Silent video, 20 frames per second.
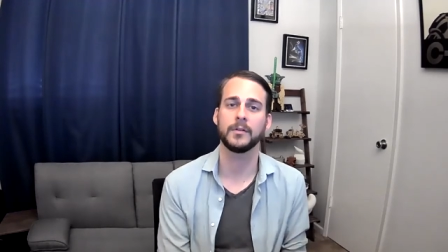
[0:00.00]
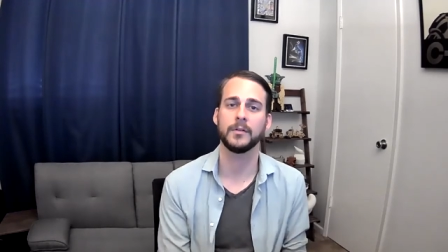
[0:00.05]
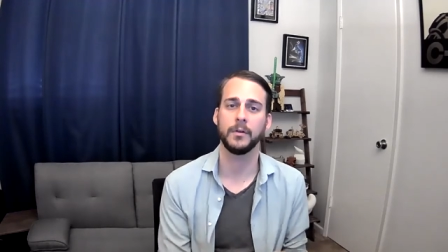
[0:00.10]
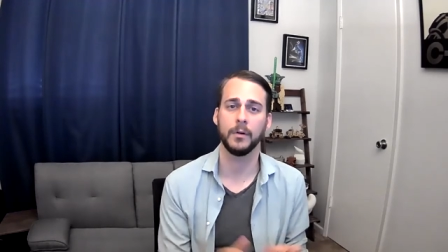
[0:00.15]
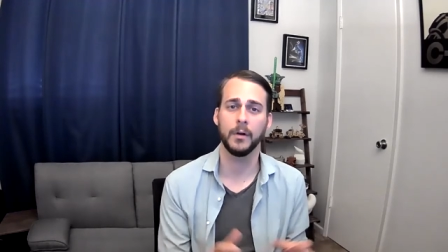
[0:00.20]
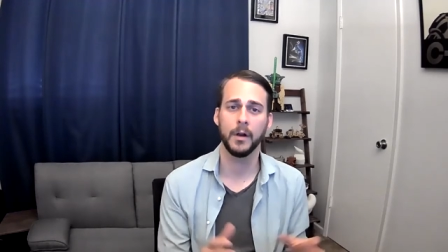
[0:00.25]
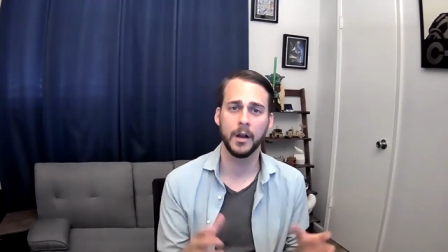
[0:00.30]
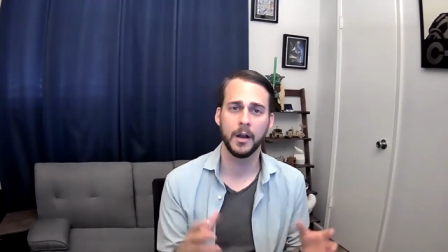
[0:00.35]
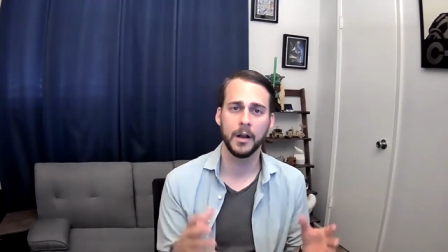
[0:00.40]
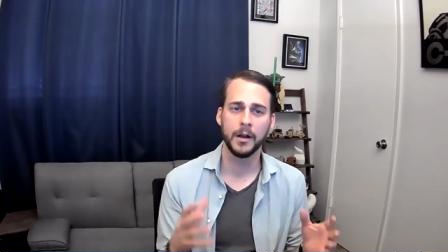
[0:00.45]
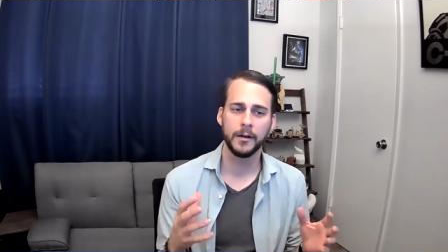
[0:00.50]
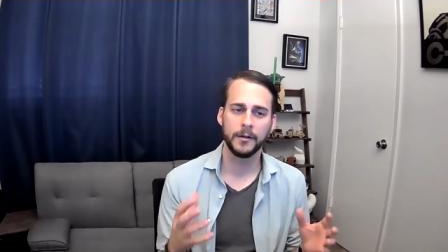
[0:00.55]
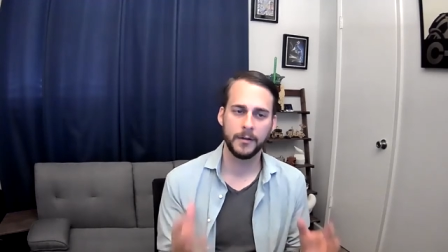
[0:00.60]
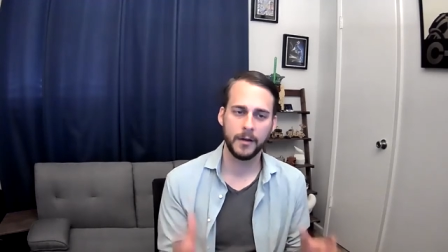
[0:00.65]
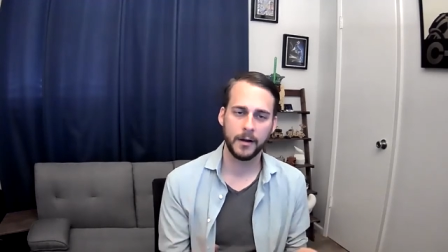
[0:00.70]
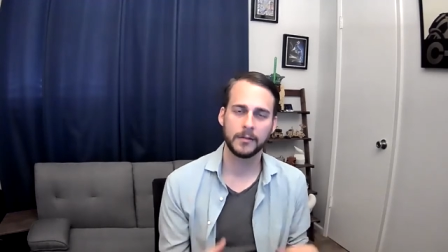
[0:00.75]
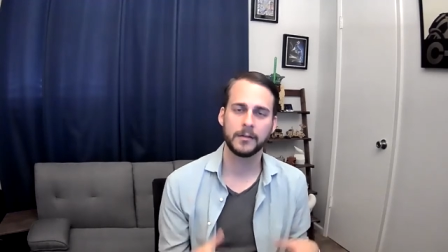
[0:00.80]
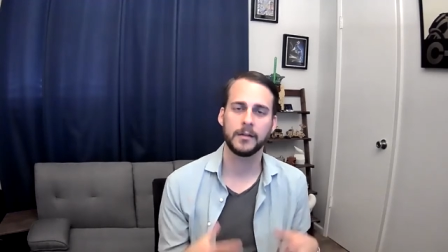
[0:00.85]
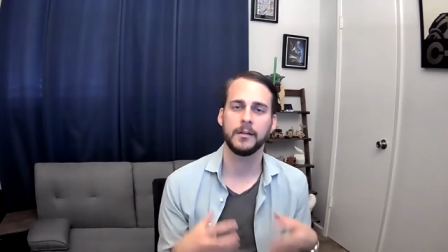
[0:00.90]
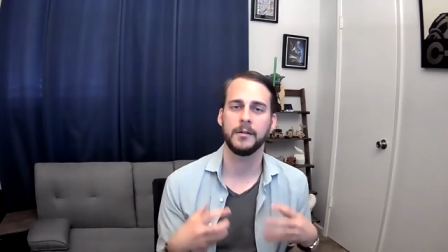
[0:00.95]
So
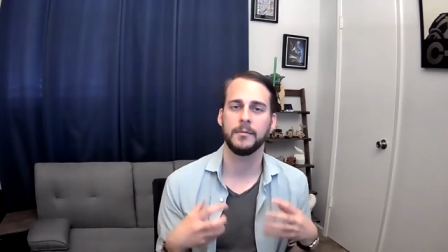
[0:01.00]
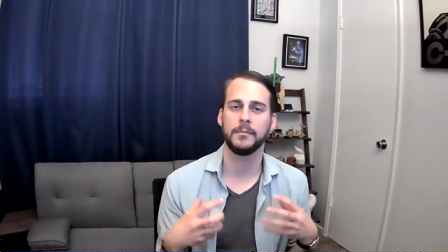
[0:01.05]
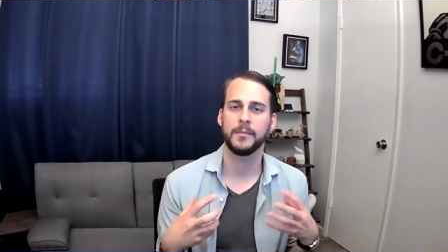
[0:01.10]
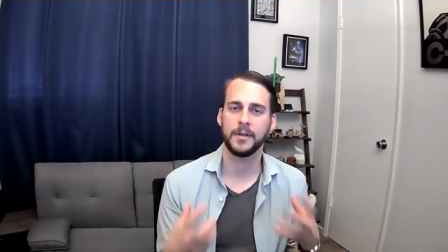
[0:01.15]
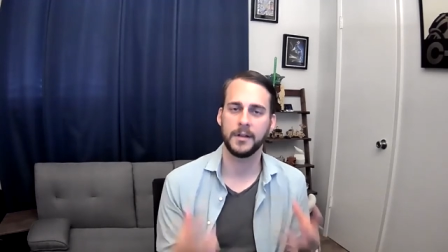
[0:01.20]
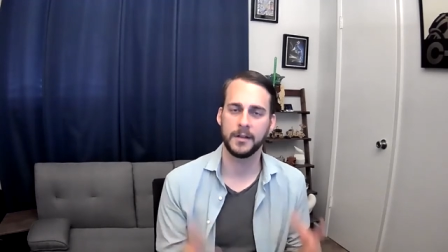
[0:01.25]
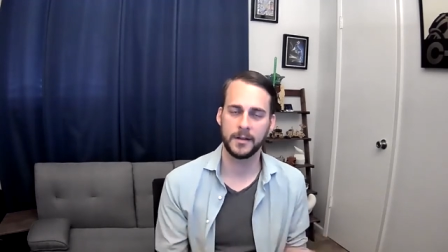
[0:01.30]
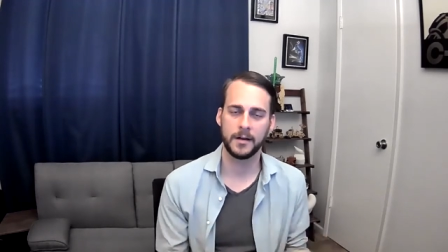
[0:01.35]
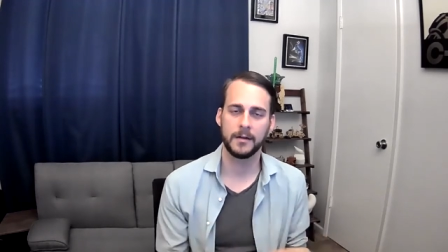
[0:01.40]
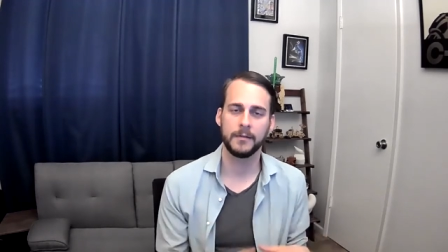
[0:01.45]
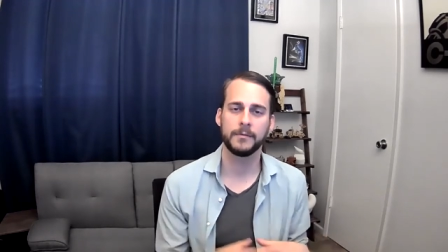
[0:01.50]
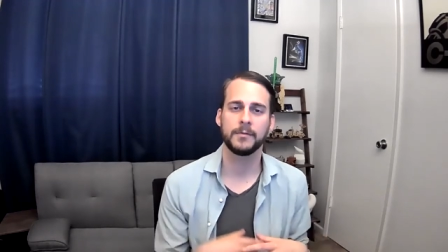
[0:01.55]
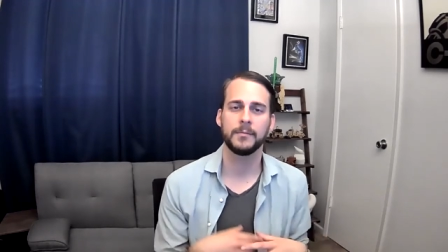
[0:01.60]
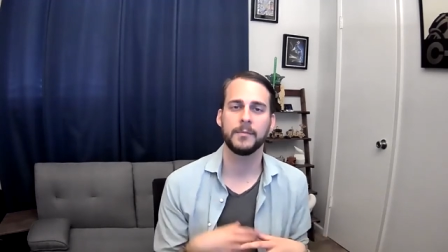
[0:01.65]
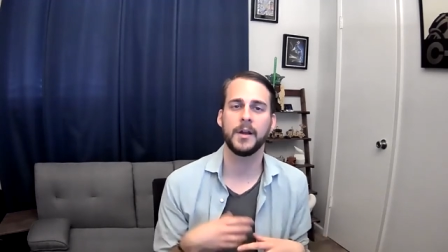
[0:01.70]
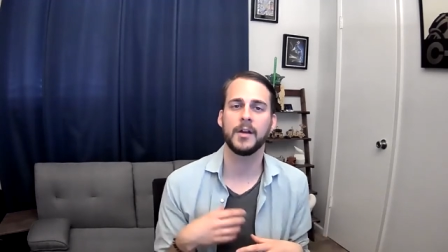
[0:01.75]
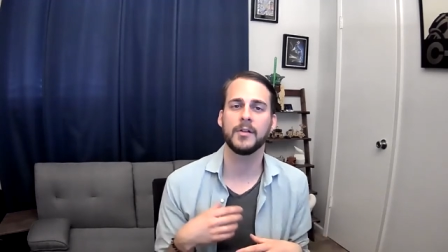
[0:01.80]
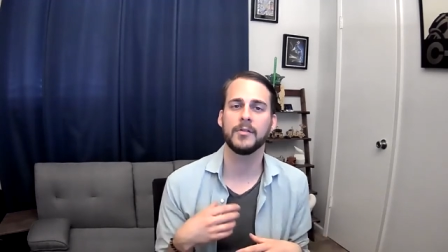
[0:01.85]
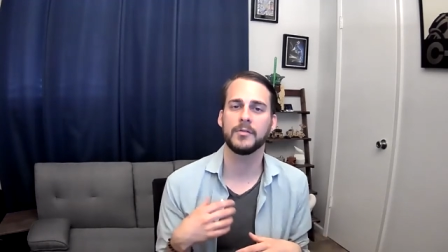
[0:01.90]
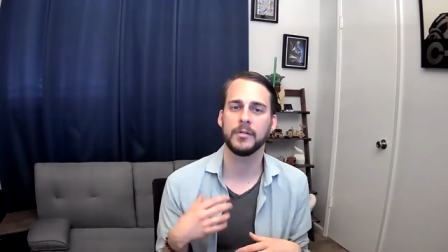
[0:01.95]
talk to them, get that
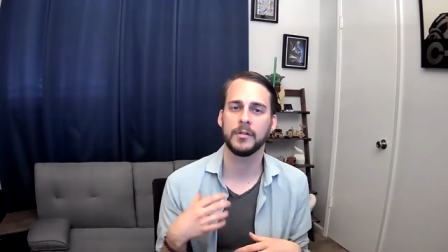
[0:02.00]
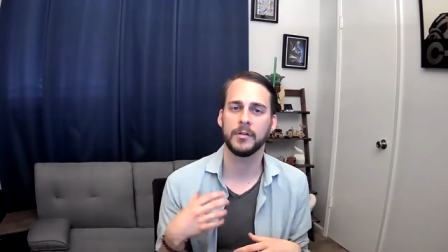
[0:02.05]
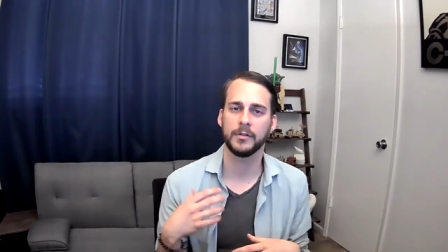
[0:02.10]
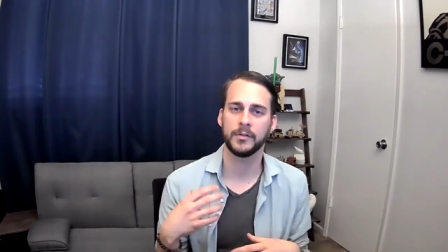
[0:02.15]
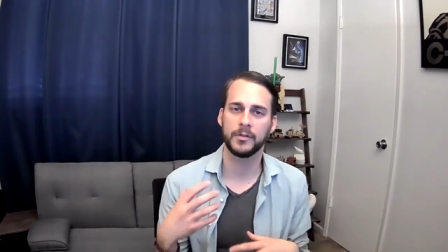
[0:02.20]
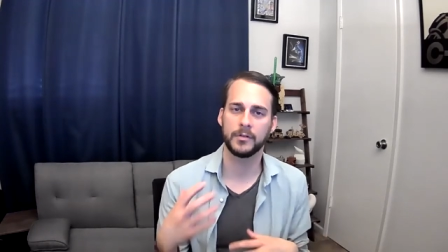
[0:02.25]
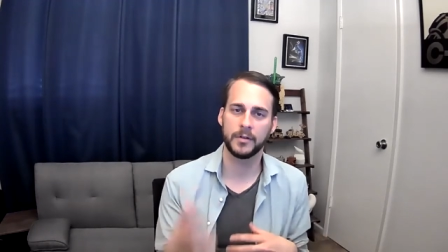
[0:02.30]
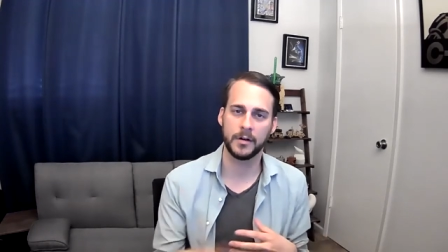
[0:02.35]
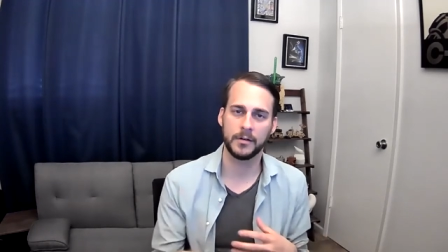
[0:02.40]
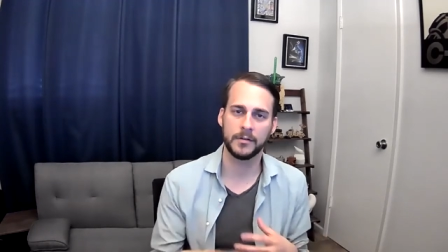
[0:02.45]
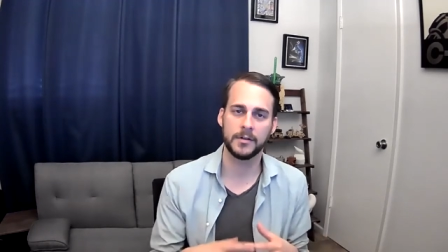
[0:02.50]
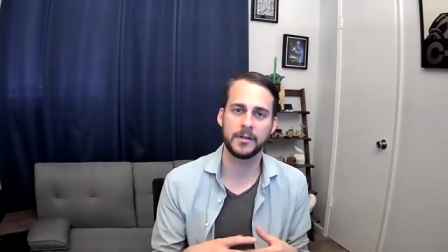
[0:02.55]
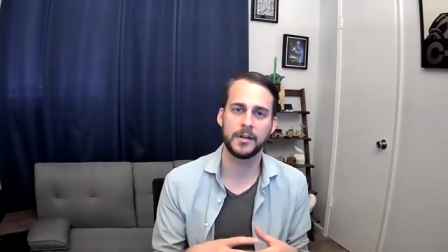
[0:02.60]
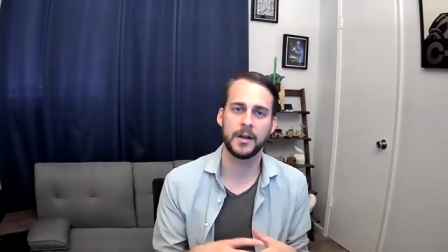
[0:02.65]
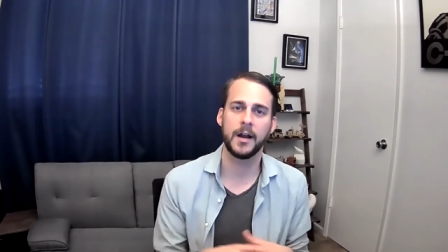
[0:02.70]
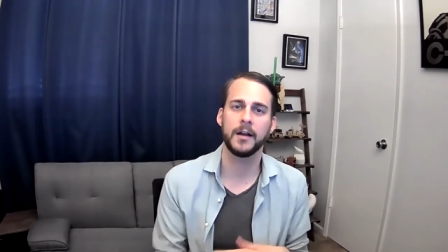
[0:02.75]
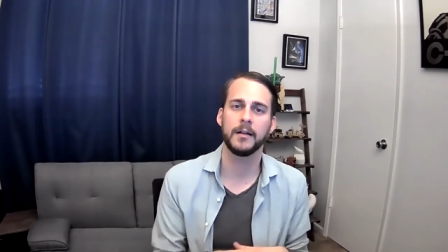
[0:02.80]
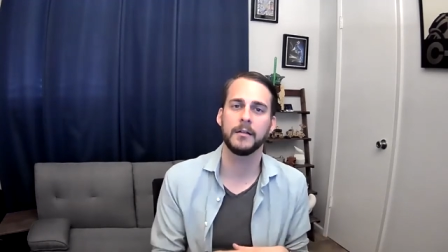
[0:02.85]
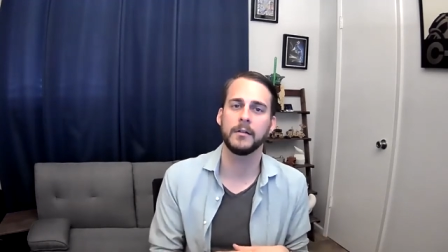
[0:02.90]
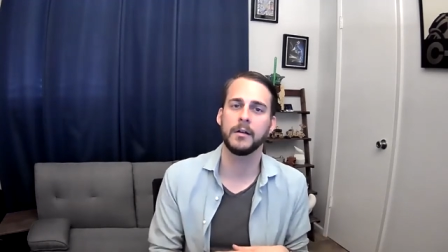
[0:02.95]
information, start the
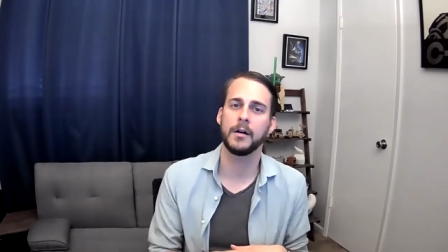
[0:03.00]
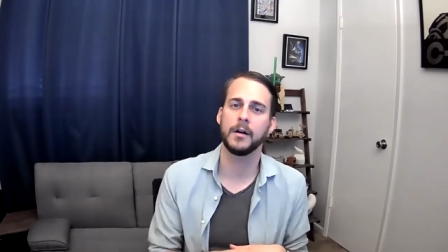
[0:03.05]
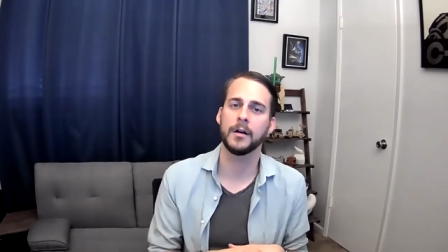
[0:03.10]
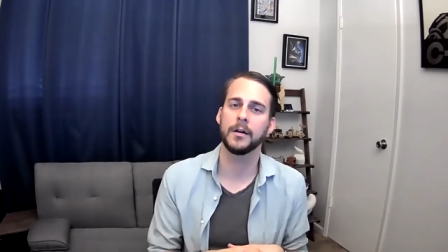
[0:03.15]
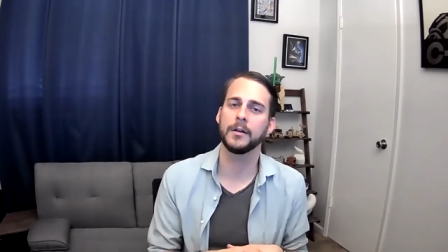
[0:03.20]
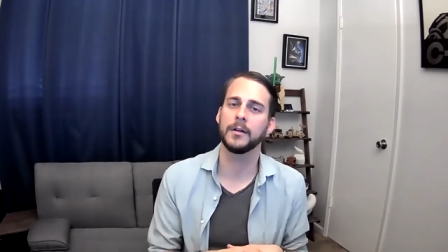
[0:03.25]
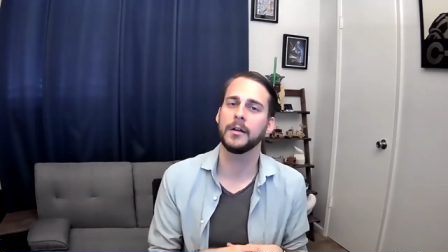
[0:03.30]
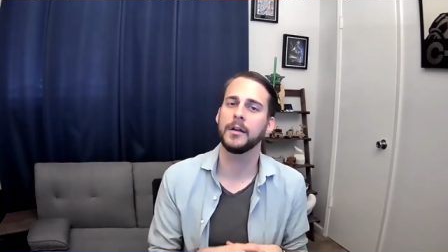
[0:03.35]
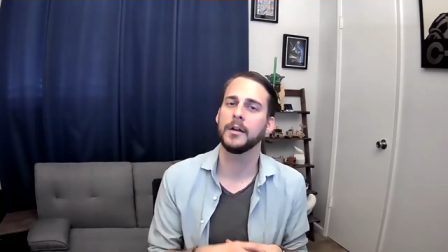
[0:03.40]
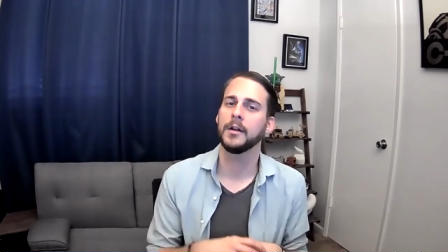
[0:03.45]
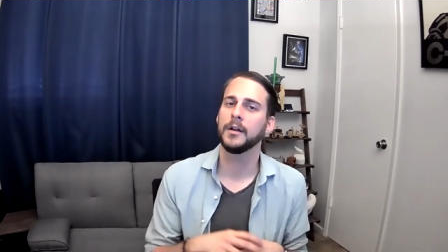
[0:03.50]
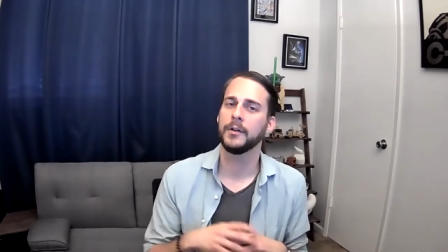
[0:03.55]
dialogue,